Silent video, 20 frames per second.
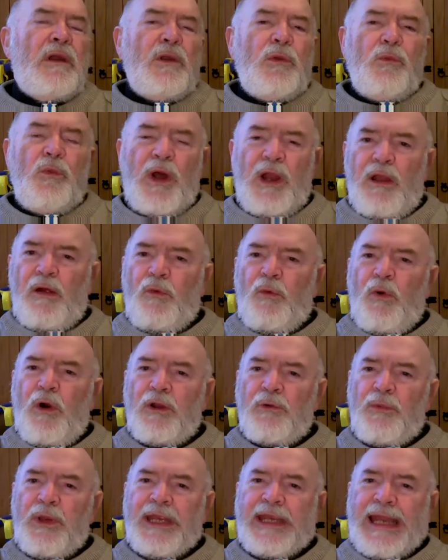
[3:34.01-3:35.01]
Well,
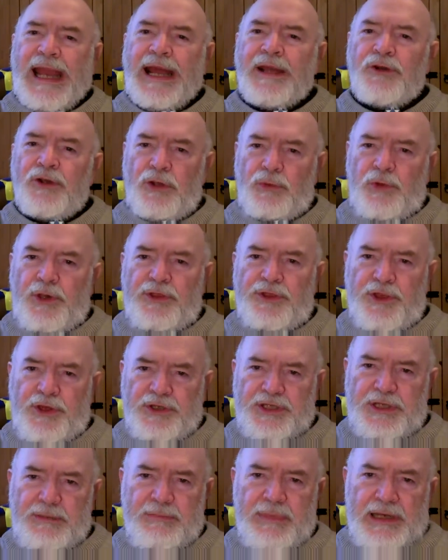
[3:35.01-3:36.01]
what we can do with
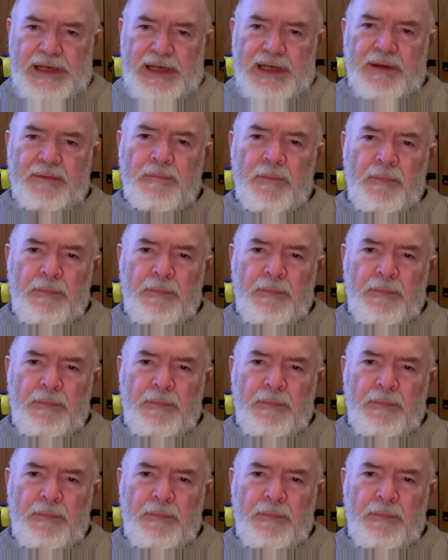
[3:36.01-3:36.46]
30 billion,